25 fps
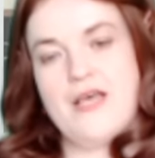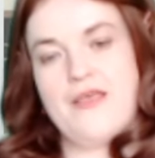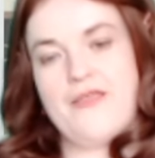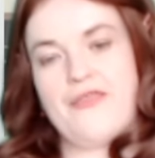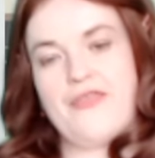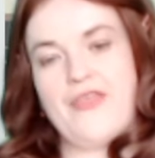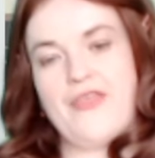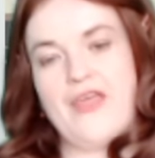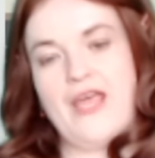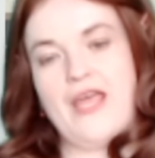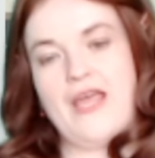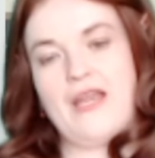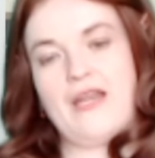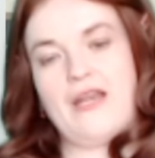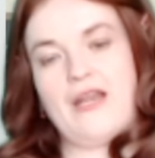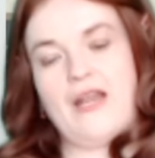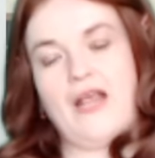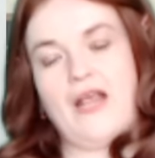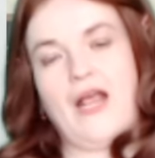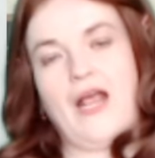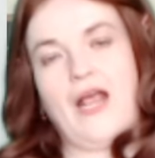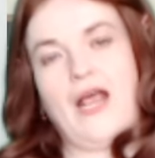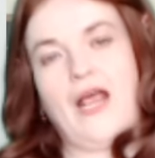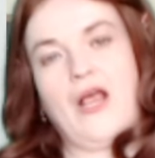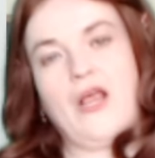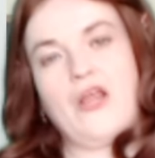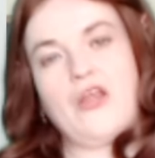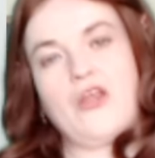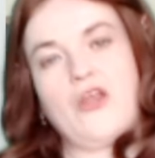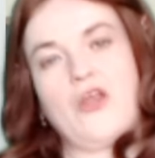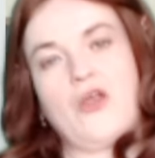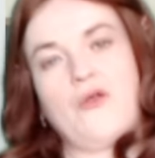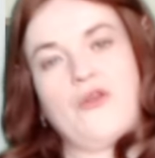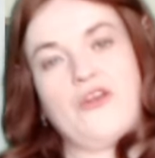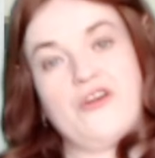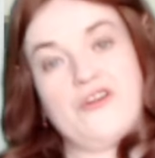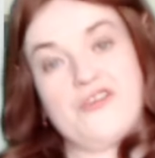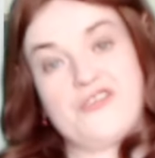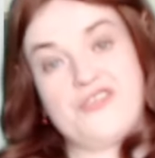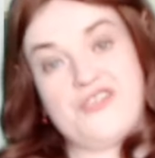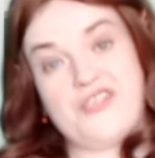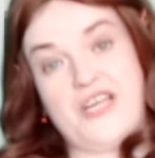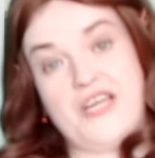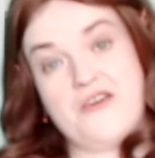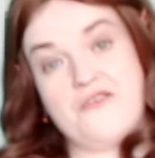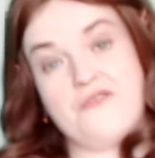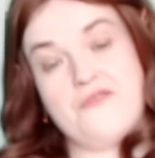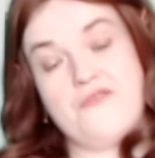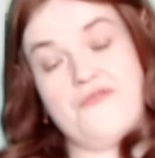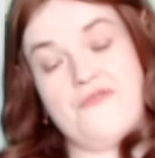Then
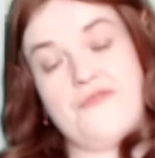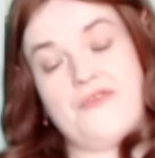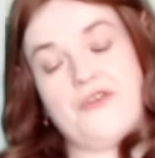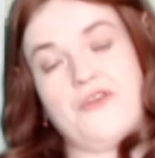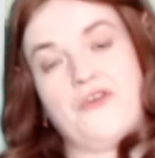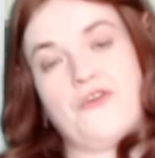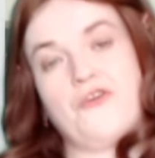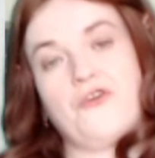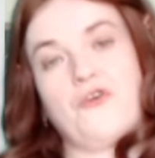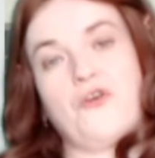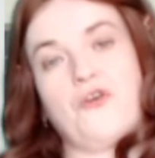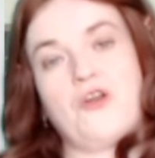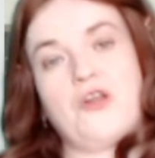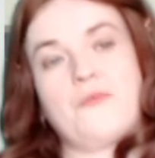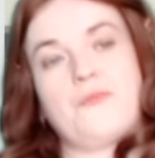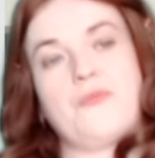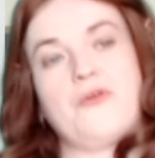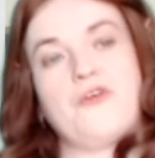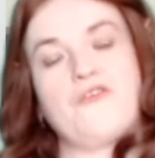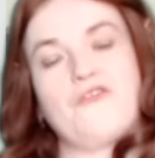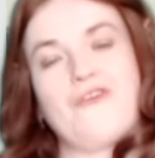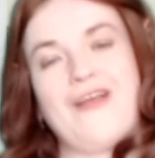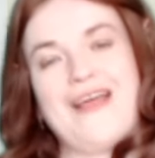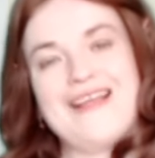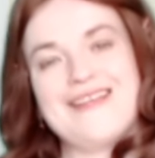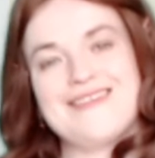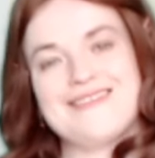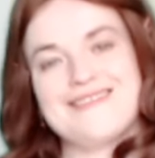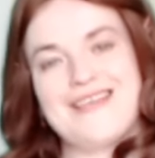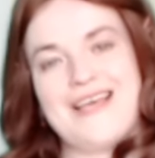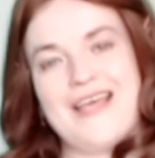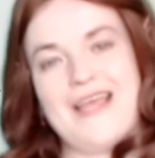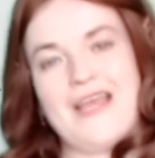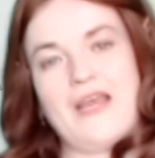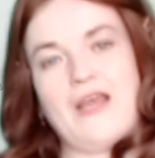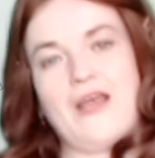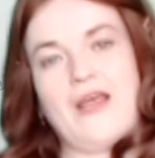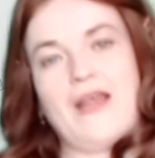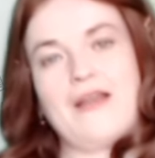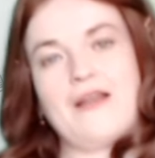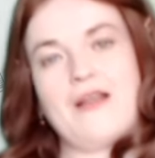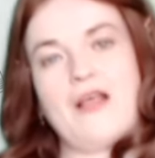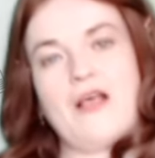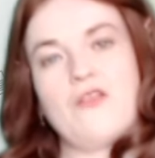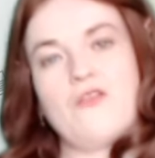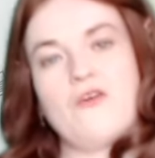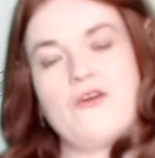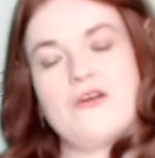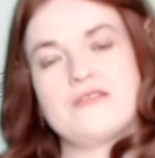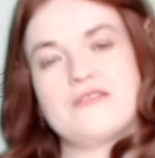yourself, you're going to be writing in
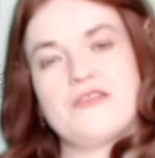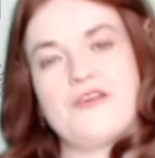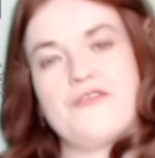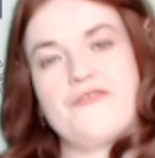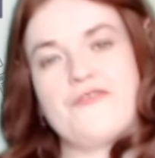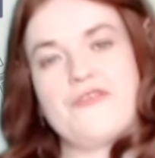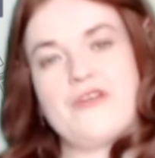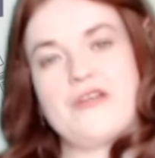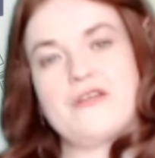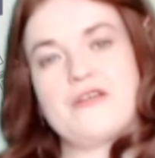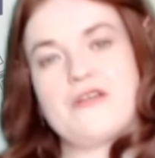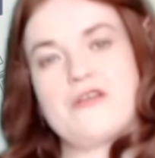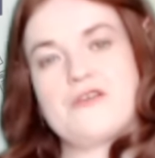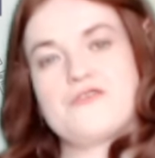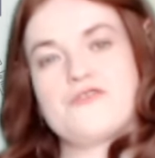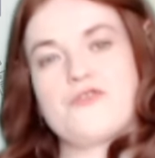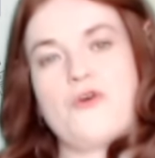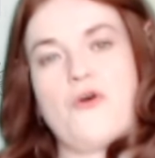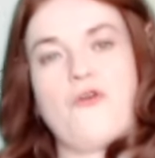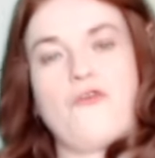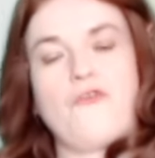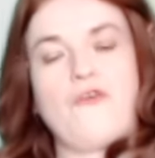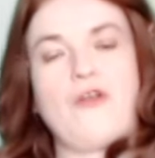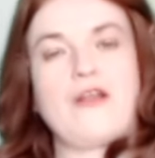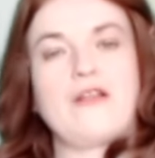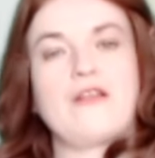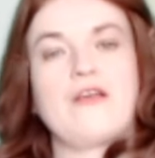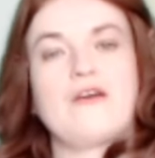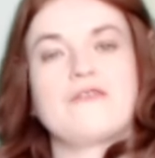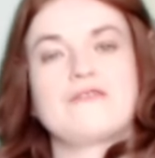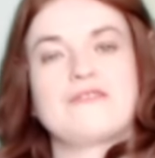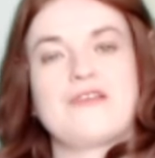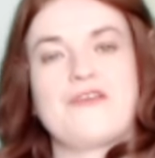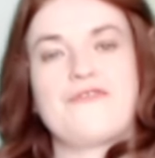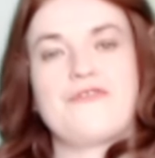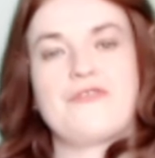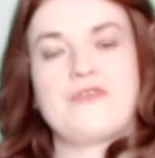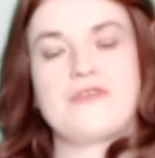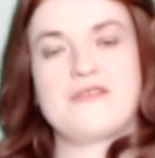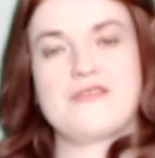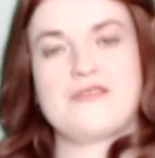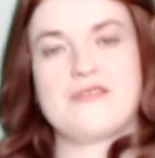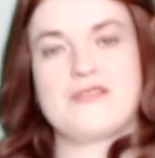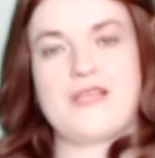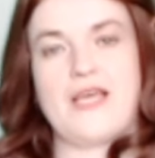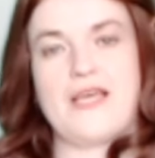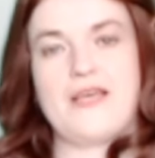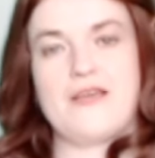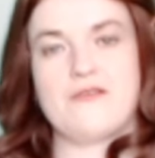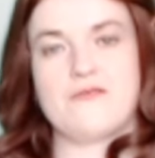a lot of different genres, a lot of different
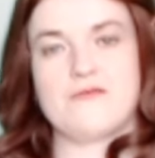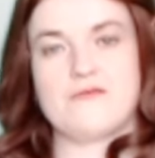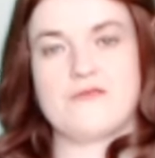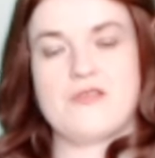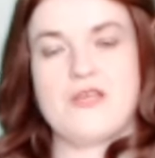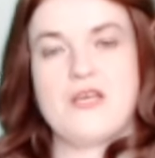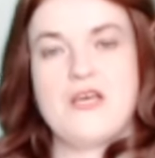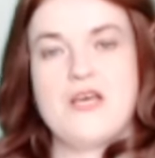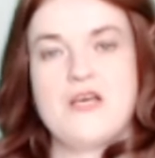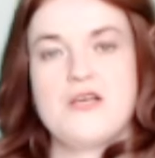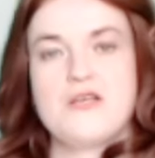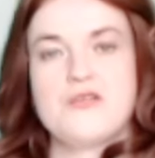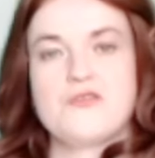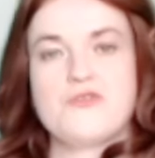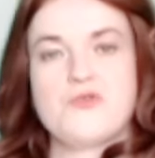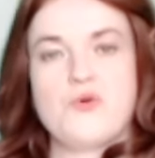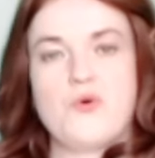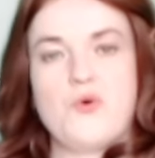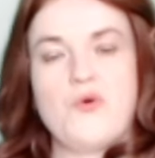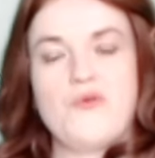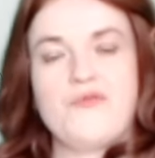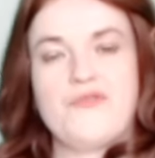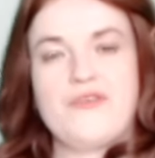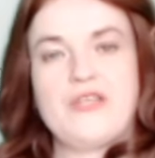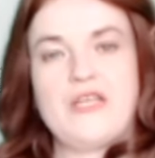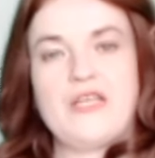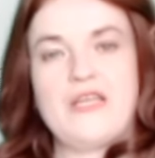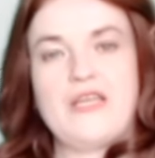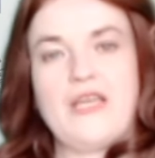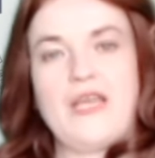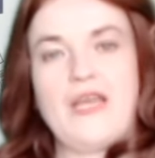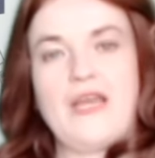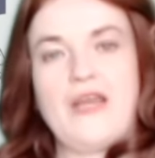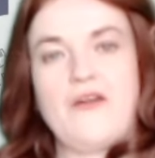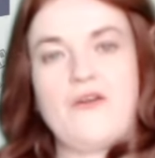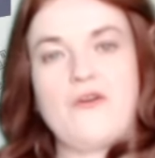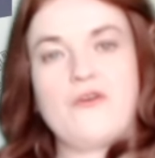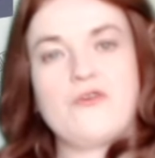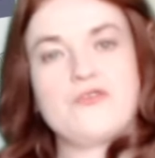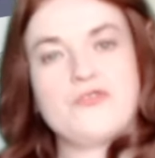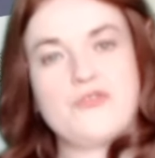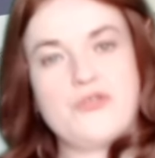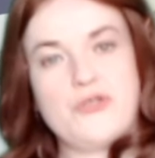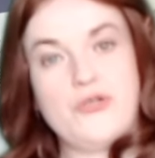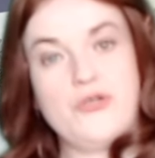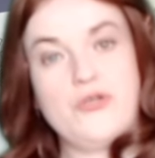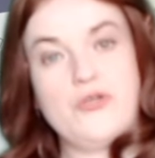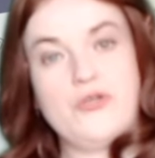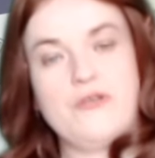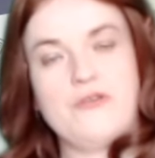styles. So over the year or
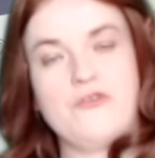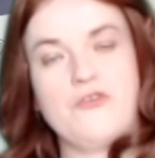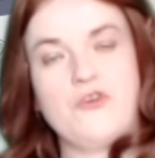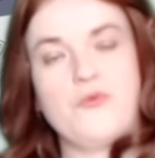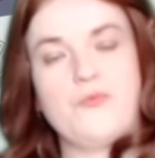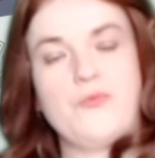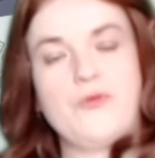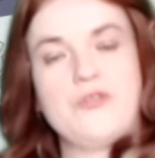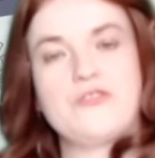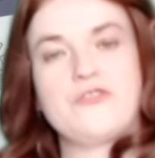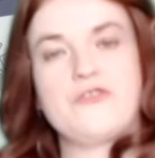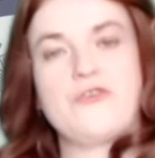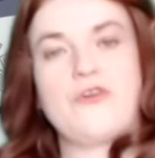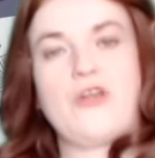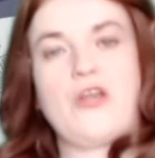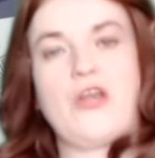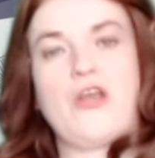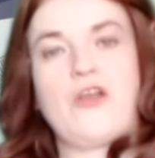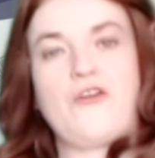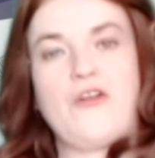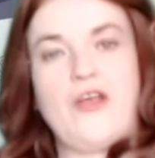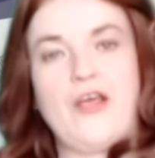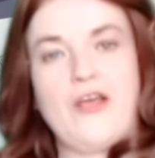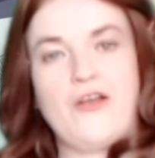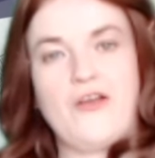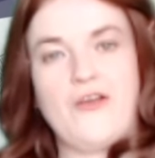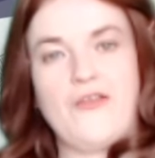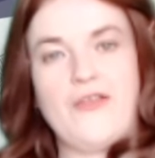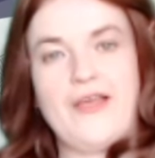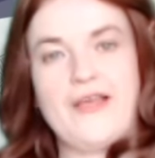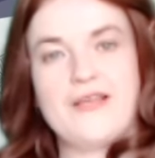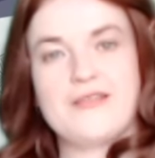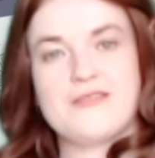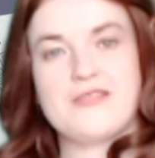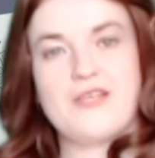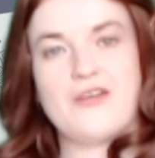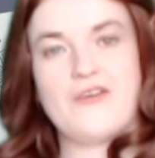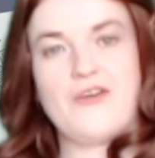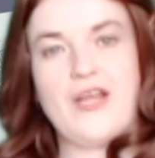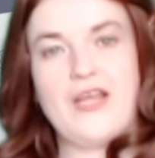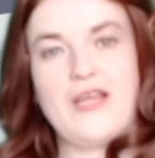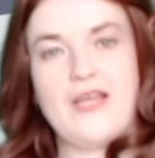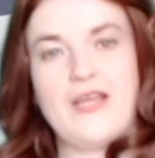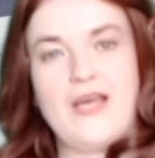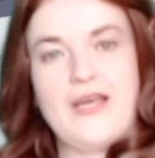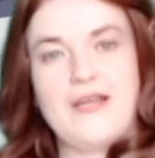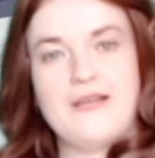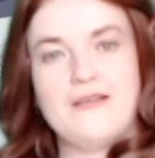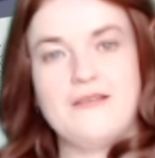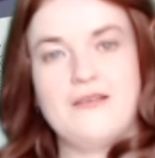two, you'll be doing critical essay
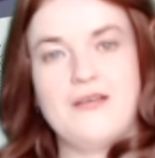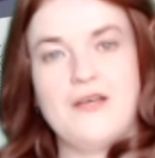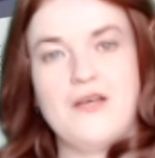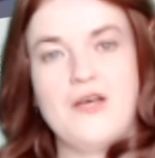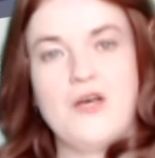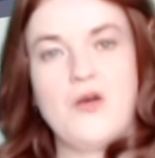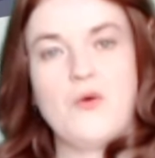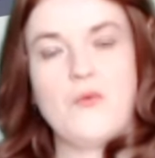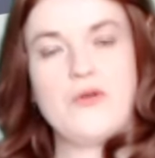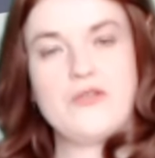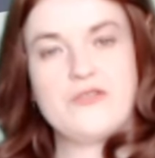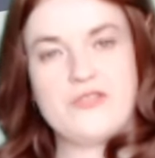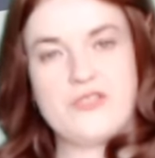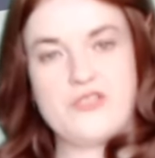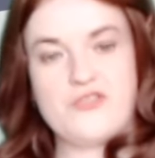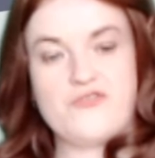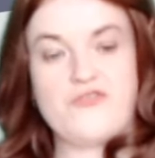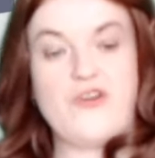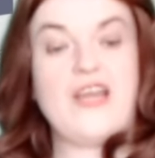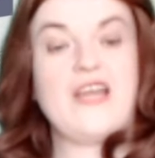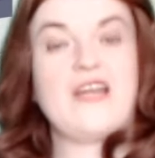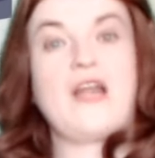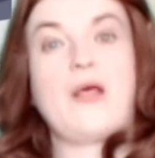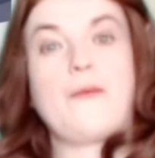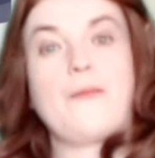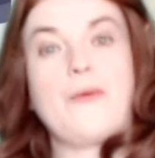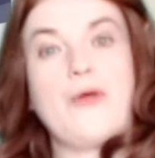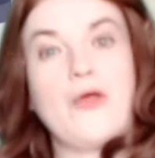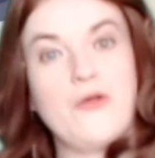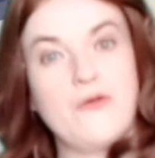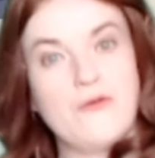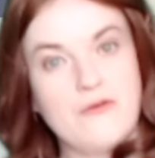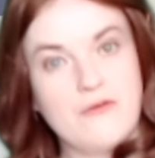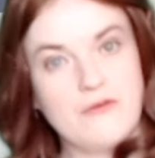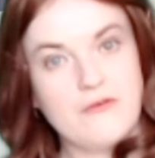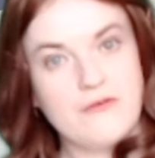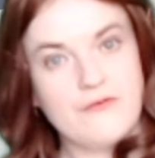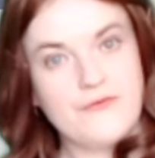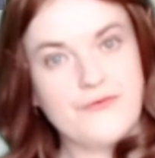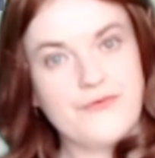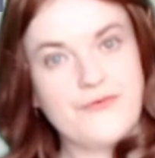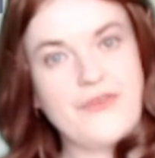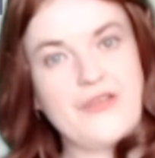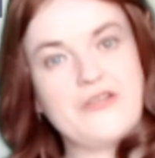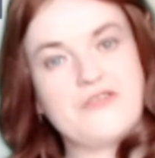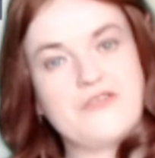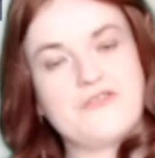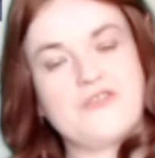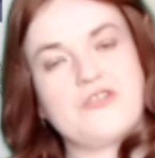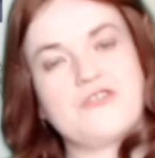writing, which is writing about
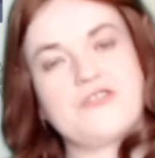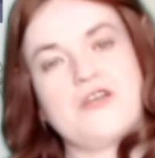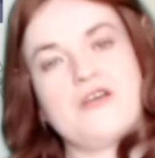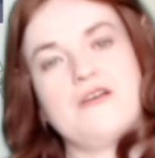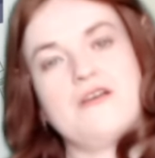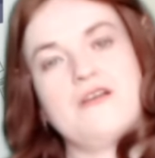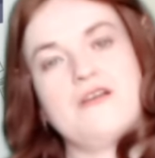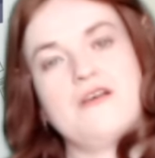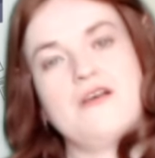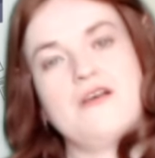literature,